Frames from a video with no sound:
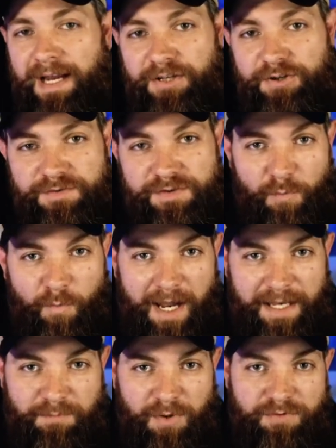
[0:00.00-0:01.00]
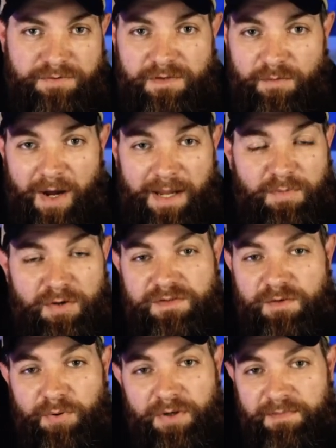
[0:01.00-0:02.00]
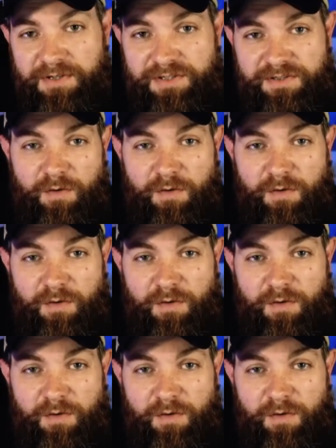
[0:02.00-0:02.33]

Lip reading: I can use the white motes. The white motes are pretty much